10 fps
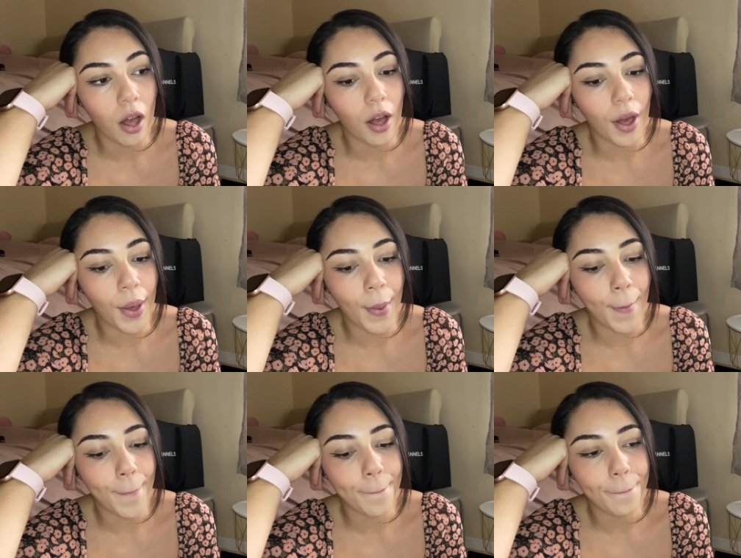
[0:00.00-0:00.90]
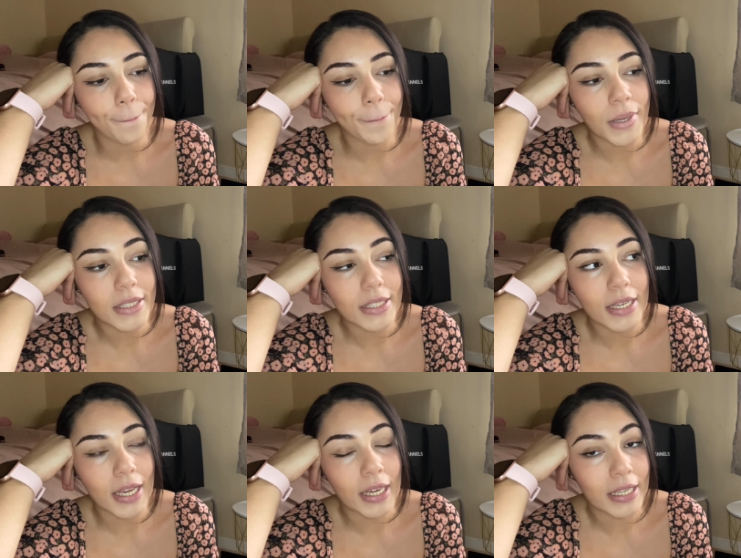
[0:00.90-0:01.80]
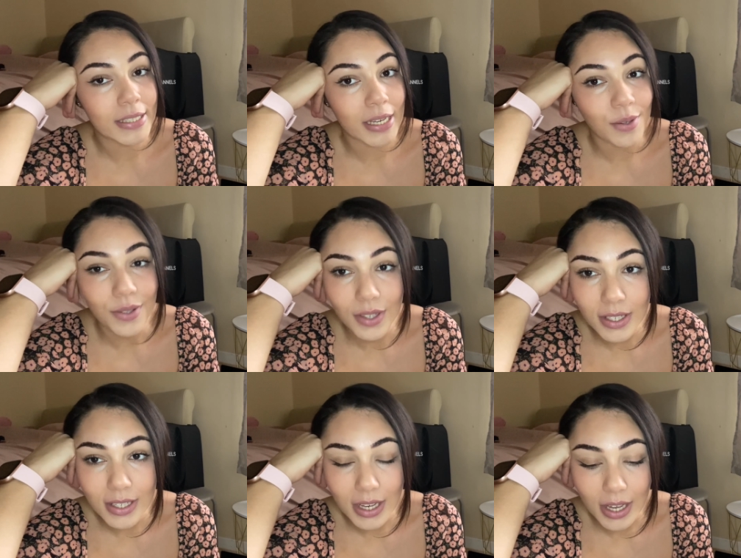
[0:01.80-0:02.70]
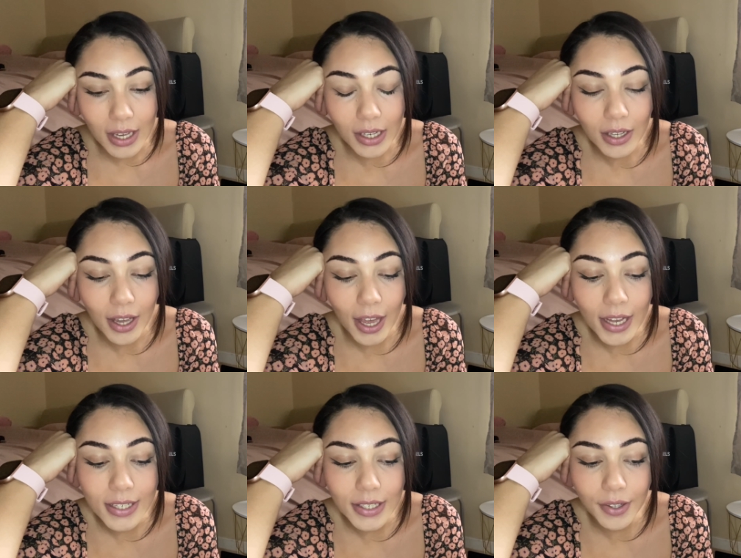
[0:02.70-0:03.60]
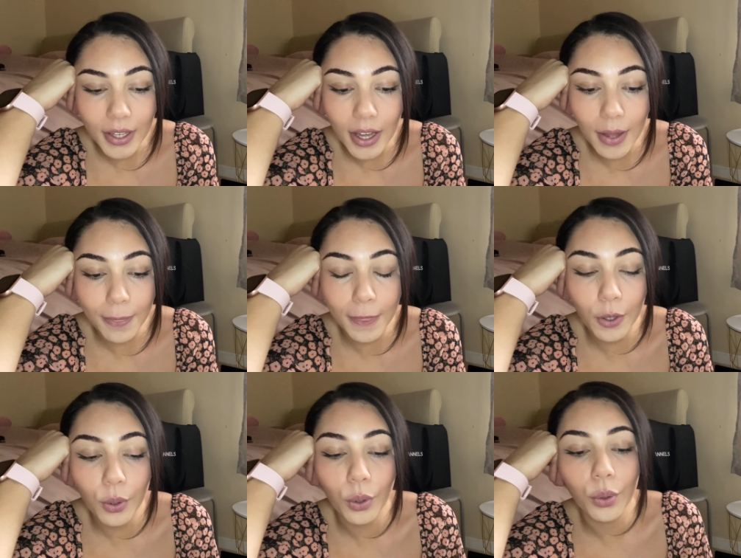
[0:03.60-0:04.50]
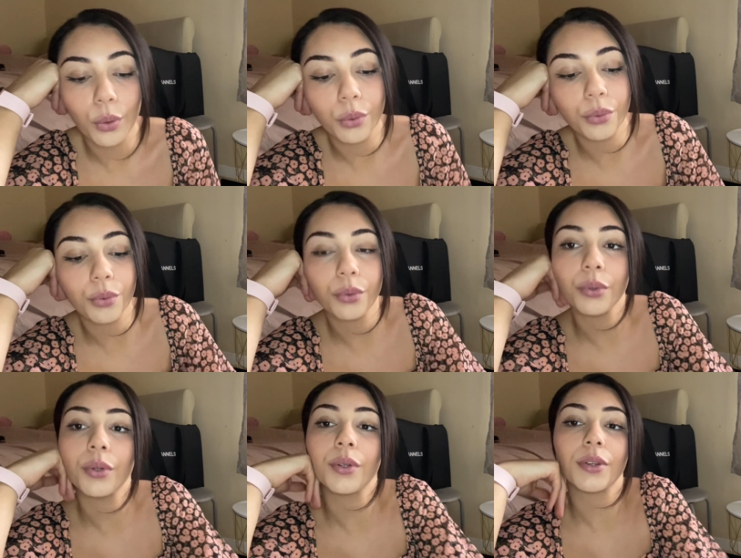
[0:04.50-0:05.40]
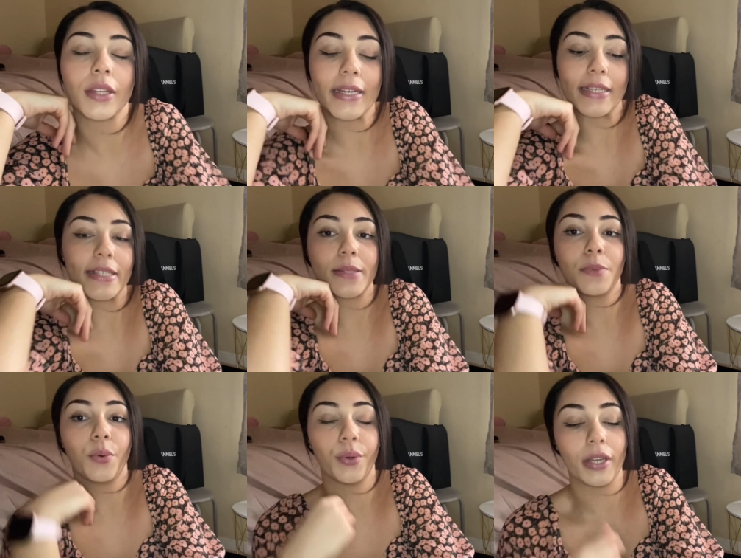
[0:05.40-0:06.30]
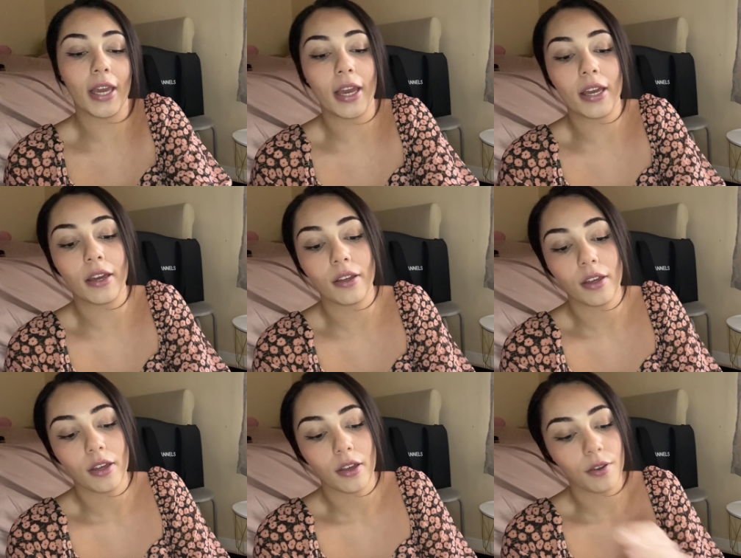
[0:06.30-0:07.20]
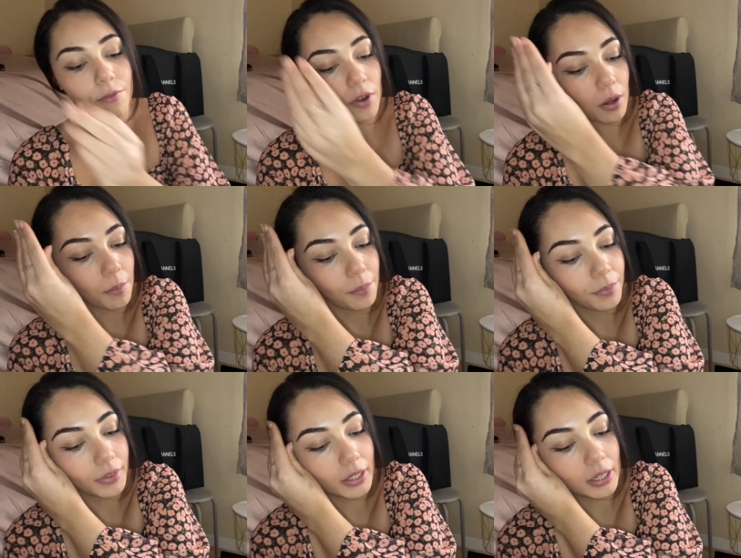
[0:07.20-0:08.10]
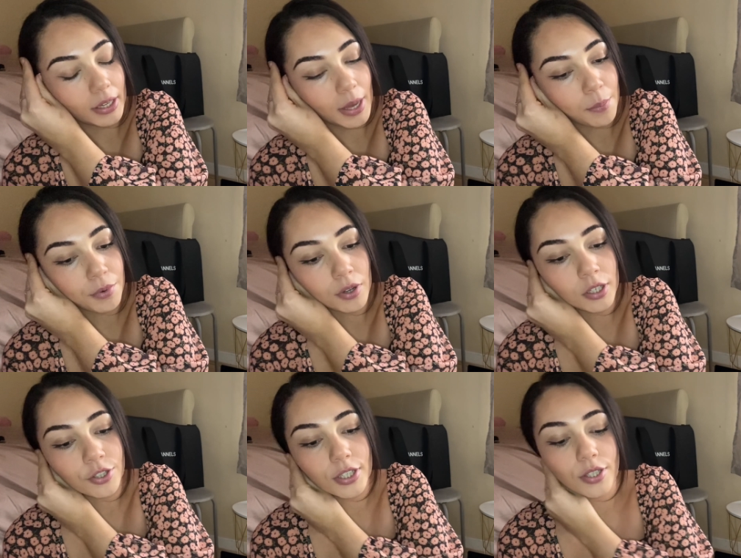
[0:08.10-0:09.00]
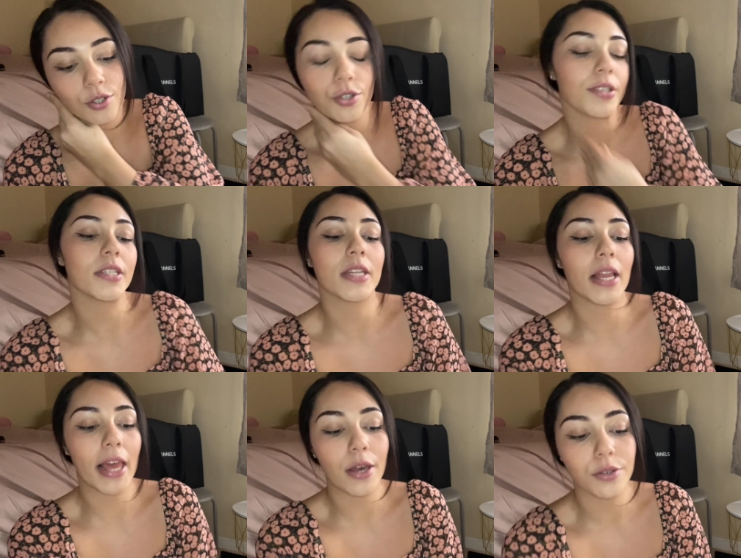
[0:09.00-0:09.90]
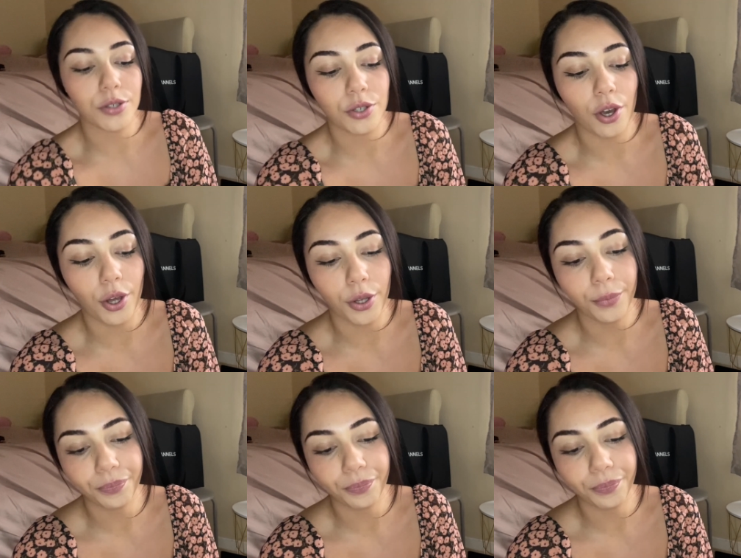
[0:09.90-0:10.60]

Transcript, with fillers: But today is now Sunday and I had the call this morning from the embryologist just to let us know